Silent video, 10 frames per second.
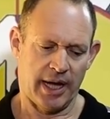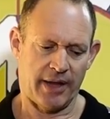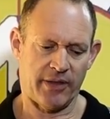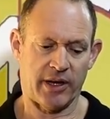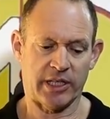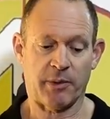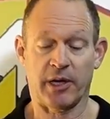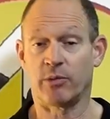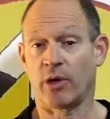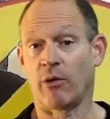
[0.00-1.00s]
And then I
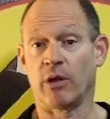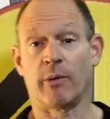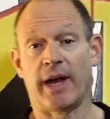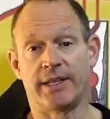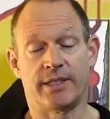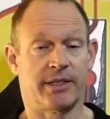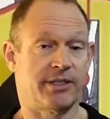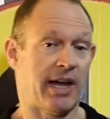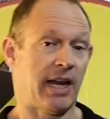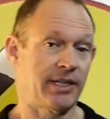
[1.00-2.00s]
suppose we'll go all the way to the
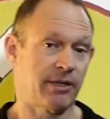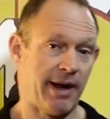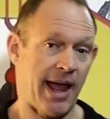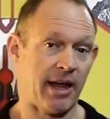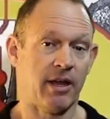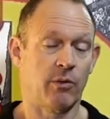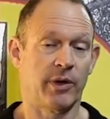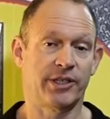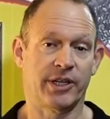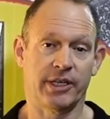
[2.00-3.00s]
Charlie Tarak,
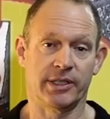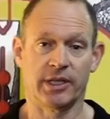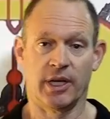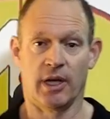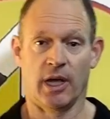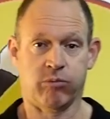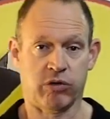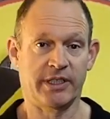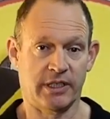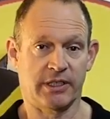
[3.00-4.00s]
which is a
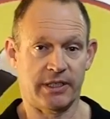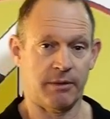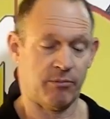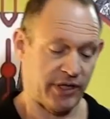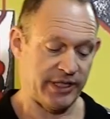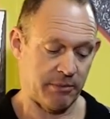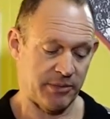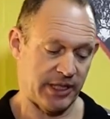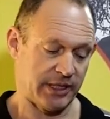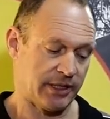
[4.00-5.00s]
prism
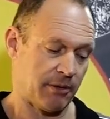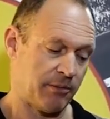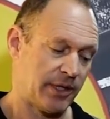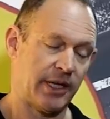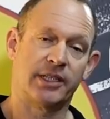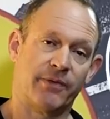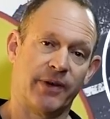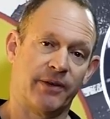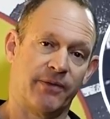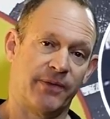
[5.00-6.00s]
system that you
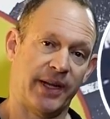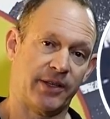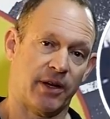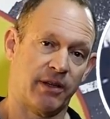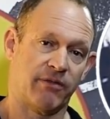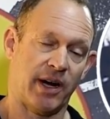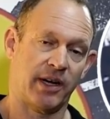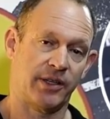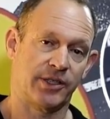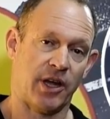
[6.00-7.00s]
fit on the front
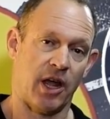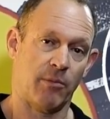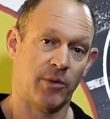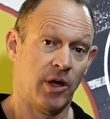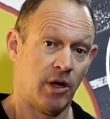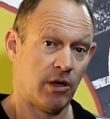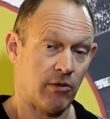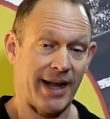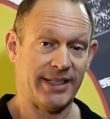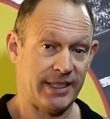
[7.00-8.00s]
of the scope.
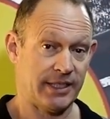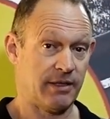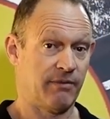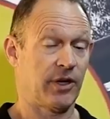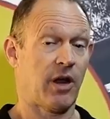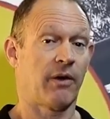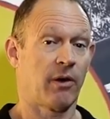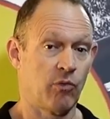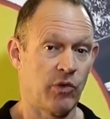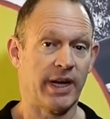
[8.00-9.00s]
Great system for going
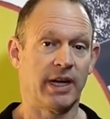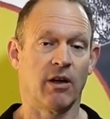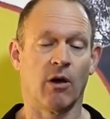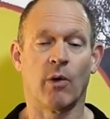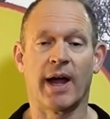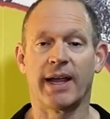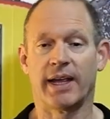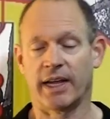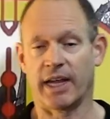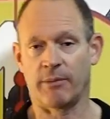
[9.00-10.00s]
a really long way.
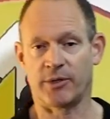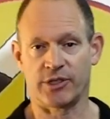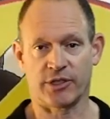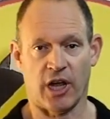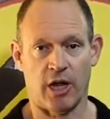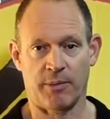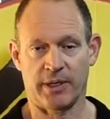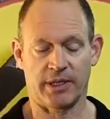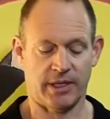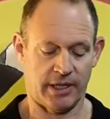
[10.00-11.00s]
It keeps your scope
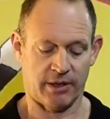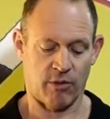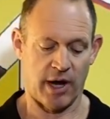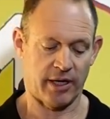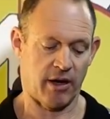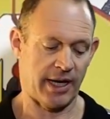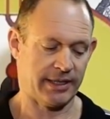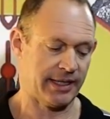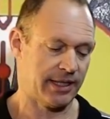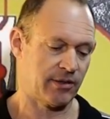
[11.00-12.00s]
in the right height
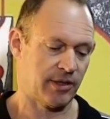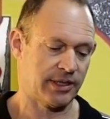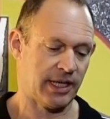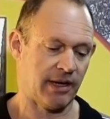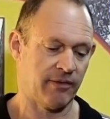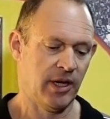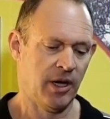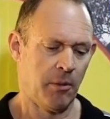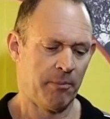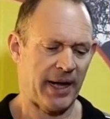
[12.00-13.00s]
and that sort of stuff.
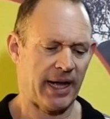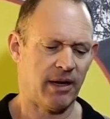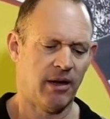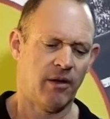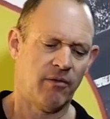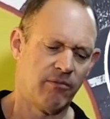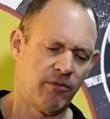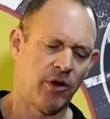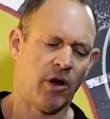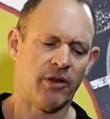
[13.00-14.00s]
But
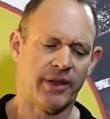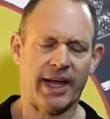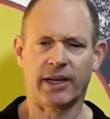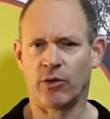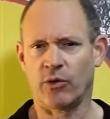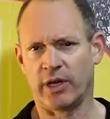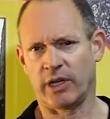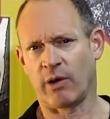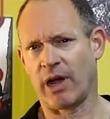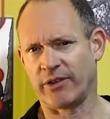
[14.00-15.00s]
not that good in
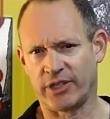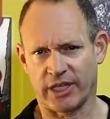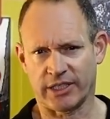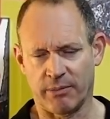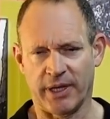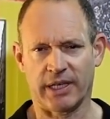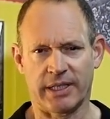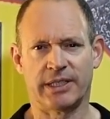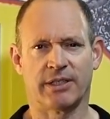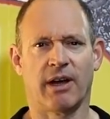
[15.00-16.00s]
the way of
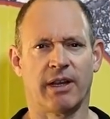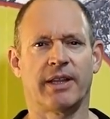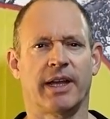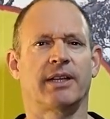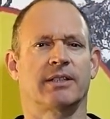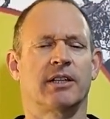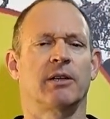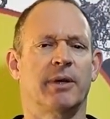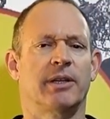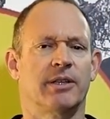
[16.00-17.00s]
adjustability side of things, a
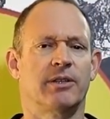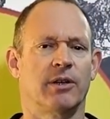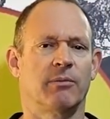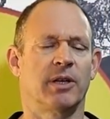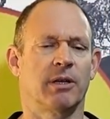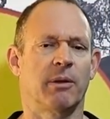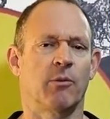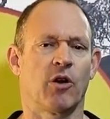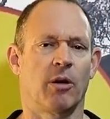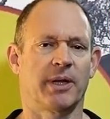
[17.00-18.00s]
little bit
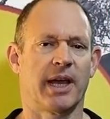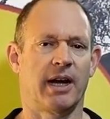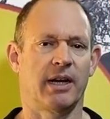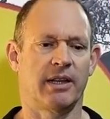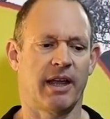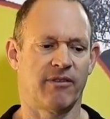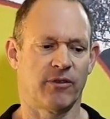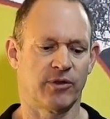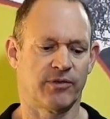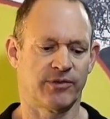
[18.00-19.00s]
more complicated in that
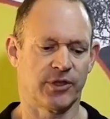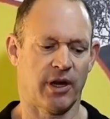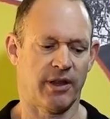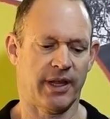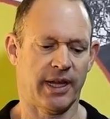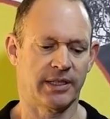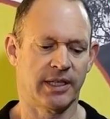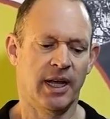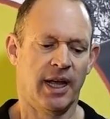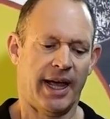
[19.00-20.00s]
side of things.
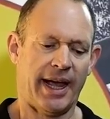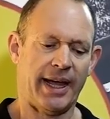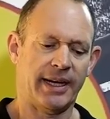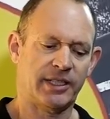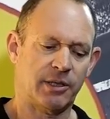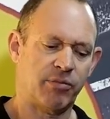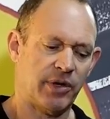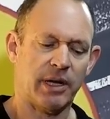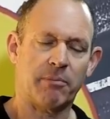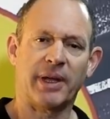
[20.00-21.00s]
And it's a
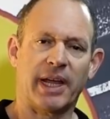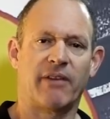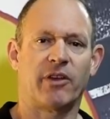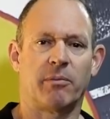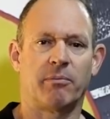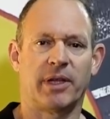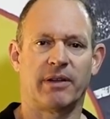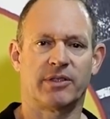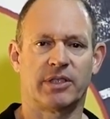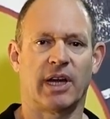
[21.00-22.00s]
pretty big, heavy bit
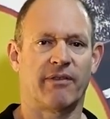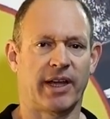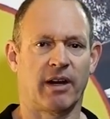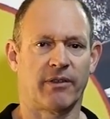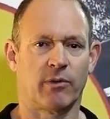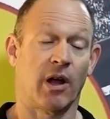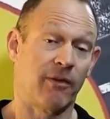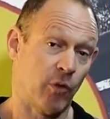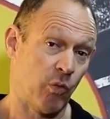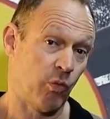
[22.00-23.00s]
of stuff hanging off the
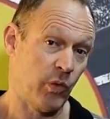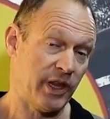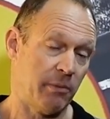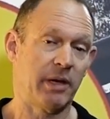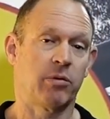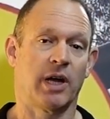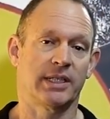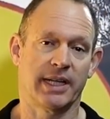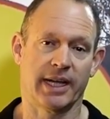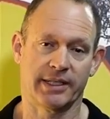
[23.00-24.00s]
rifle with a big price tag